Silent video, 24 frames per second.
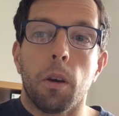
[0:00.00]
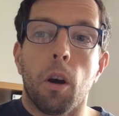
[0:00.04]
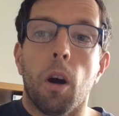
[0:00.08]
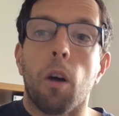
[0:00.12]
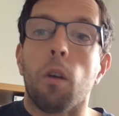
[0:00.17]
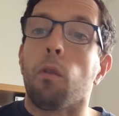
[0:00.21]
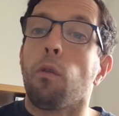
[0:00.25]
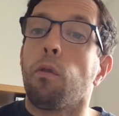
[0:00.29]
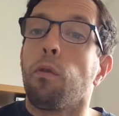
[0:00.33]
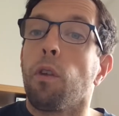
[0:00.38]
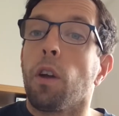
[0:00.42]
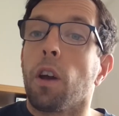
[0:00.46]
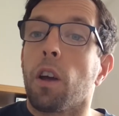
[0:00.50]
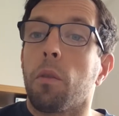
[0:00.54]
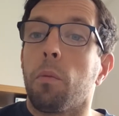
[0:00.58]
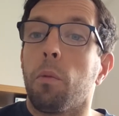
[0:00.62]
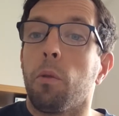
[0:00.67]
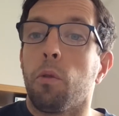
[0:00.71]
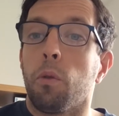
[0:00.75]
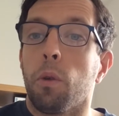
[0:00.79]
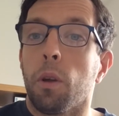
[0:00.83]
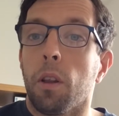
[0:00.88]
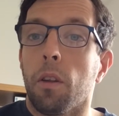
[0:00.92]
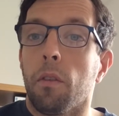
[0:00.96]
conflict
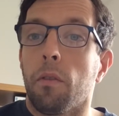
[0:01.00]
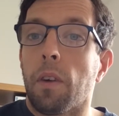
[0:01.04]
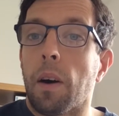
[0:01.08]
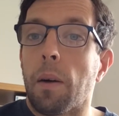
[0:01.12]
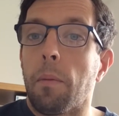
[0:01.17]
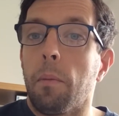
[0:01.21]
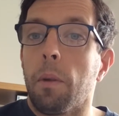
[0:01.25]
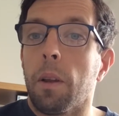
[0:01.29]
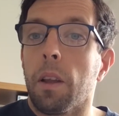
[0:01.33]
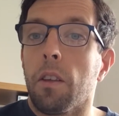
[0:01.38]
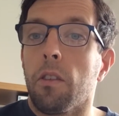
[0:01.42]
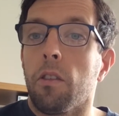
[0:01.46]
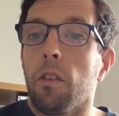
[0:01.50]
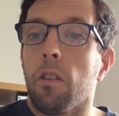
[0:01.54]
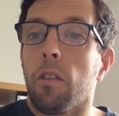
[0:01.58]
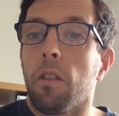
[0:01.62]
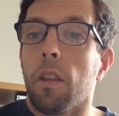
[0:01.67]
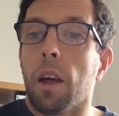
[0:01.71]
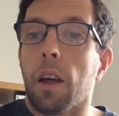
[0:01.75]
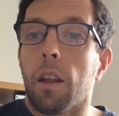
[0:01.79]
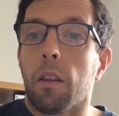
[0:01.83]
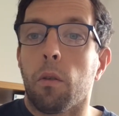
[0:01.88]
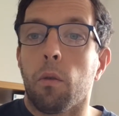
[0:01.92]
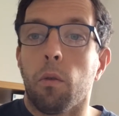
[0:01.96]
between the families is
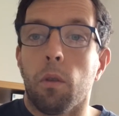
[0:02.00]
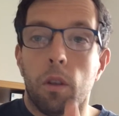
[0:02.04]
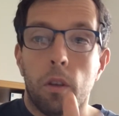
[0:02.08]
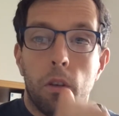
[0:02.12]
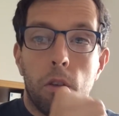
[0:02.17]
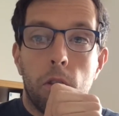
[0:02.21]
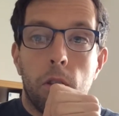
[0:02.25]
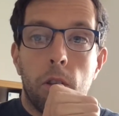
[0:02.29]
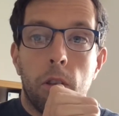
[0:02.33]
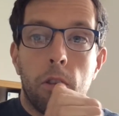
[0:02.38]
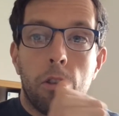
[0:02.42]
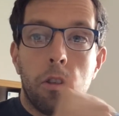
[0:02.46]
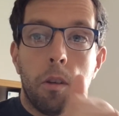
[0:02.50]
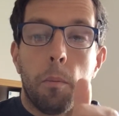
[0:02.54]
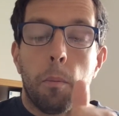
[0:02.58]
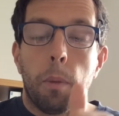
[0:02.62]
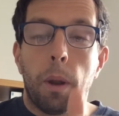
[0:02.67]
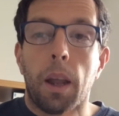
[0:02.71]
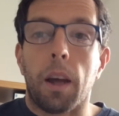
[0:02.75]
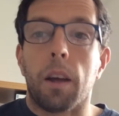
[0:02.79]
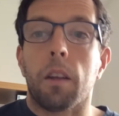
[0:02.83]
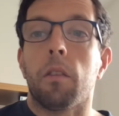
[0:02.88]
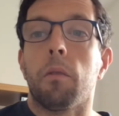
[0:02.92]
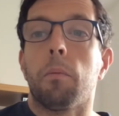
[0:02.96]
there through the
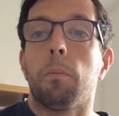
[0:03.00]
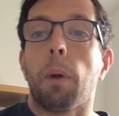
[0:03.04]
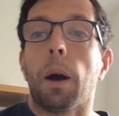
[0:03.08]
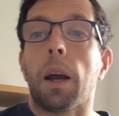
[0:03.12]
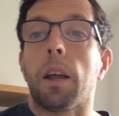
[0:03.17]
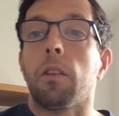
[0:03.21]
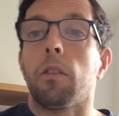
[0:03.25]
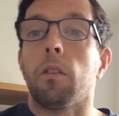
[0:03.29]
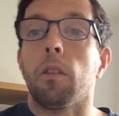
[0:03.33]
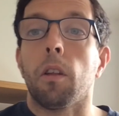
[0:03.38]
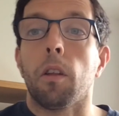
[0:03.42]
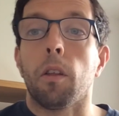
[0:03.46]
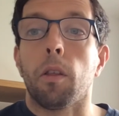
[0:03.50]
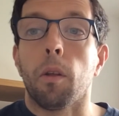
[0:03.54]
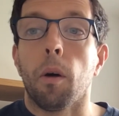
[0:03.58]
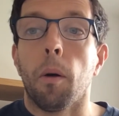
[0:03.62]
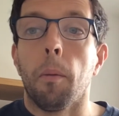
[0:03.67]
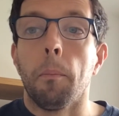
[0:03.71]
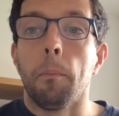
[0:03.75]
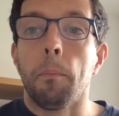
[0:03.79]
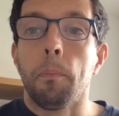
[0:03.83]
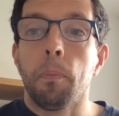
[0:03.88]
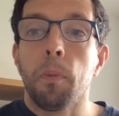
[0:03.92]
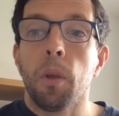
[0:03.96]
simple act of biting the
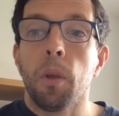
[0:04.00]
thumb.